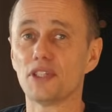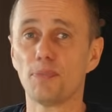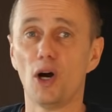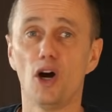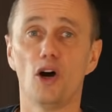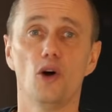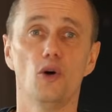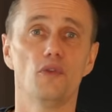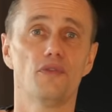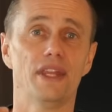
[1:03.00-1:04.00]
part
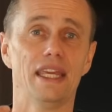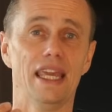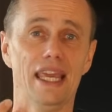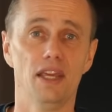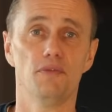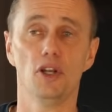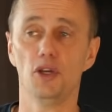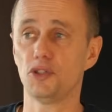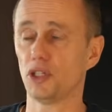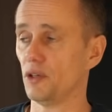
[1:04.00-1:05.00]
of the
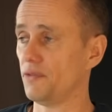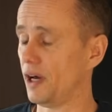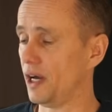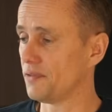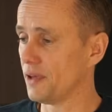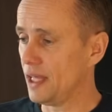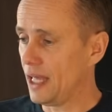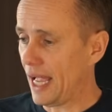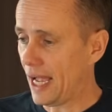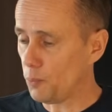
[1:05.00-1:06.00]
evolution of life.
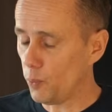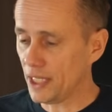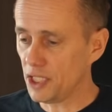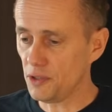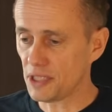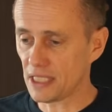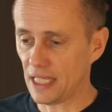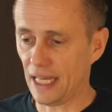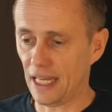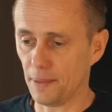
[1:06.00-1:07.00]
And when you
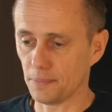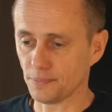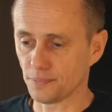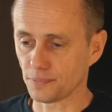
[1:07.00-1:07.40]
see